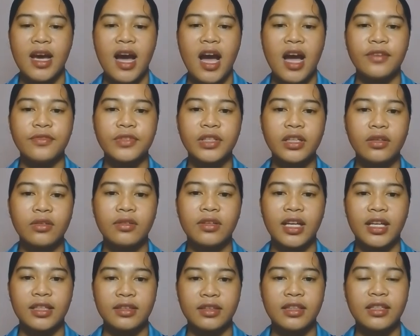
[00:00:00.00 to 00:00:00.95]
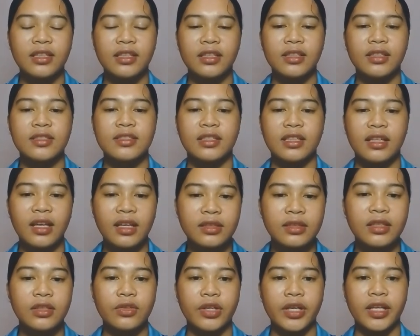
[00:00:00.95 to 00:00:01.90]
After collecting,
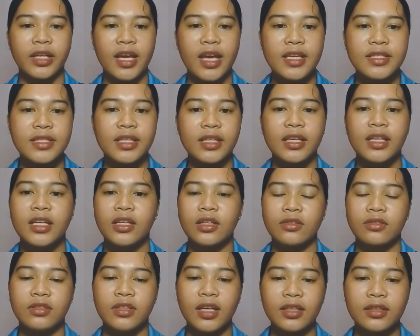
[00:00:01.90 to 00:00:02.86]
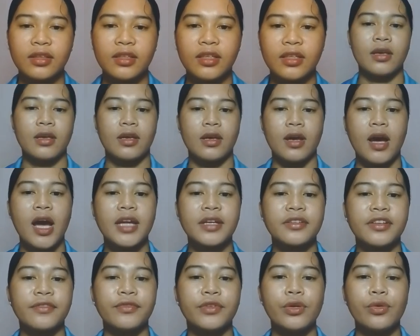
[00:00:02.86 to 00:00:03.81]
selecting, organizing, connecting, and
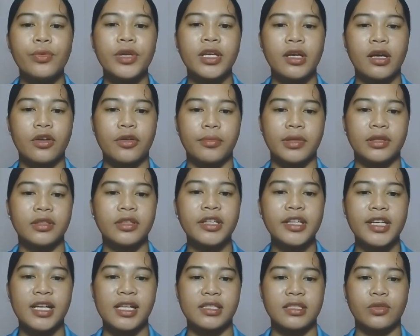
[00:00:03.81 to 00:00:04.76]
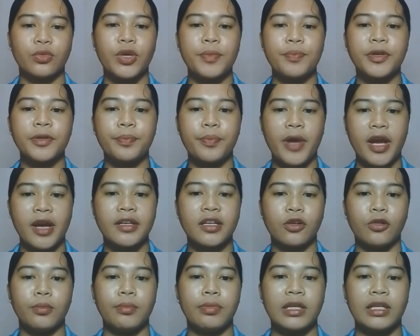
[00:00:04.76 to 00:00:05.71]
reviewing our materials, we prepare the
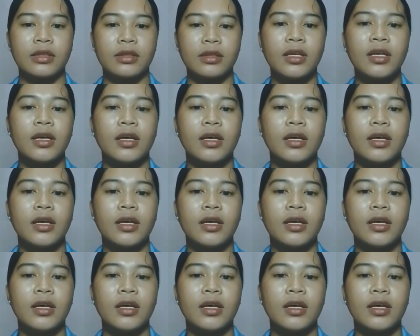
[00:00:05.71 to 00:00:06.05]
complete